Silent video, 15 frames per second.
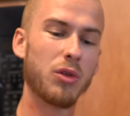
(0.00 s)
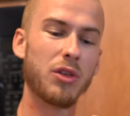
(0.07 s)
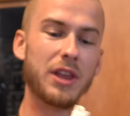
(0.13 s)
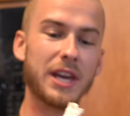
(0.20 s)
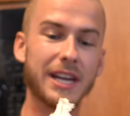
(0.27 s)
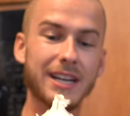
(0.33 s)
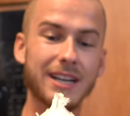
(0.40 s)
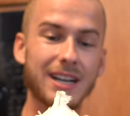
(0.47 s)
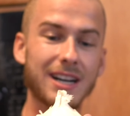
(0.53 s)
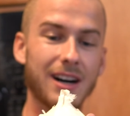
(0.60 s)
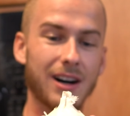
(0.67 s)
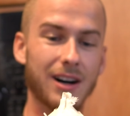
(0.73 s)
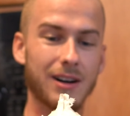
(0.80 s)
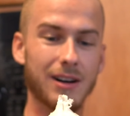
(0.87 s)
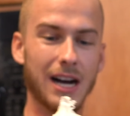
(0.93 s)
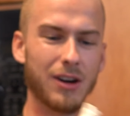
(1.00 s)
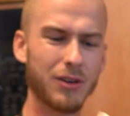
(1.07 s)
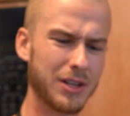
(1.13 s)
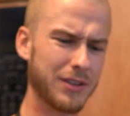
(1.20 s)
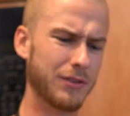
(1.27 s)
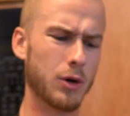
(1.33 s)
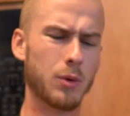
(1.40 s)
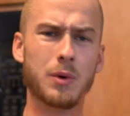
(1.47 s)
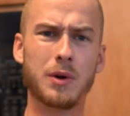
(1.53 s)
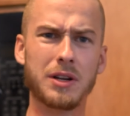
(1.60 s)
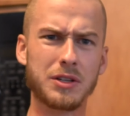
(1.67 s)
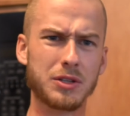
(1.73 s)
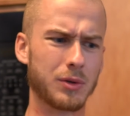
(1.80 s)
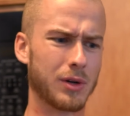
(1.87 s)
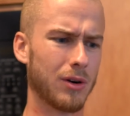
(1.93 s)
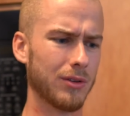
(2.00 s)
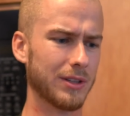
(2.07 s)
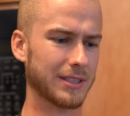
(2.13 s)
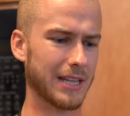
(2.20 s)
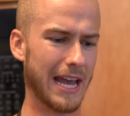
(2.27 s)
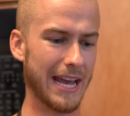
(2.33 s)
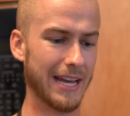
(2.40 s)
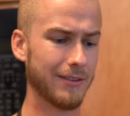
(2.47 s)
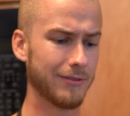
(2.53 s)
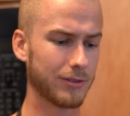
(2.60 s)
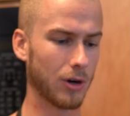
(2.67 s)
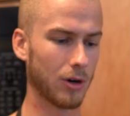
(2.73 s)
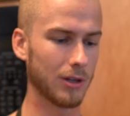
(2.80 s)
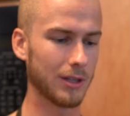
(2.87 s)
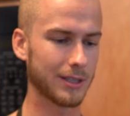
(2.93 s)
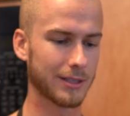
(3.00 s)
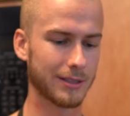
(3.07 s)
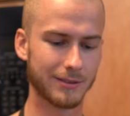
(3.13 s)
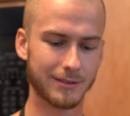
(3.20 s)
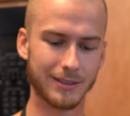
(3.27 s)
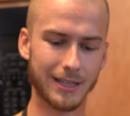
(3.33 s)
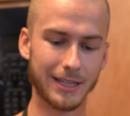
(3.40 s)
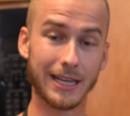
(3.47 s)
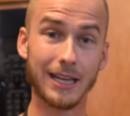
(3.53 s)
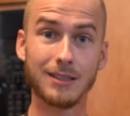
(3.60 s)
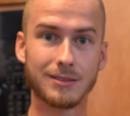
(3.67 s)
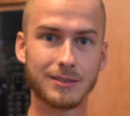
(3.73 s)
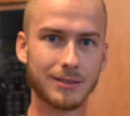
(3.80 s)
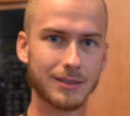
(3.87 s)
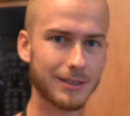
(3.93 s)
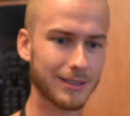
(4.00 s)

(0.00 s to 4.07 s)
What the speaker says: thing, I don't even know what you call it, a head of garlic, I guess.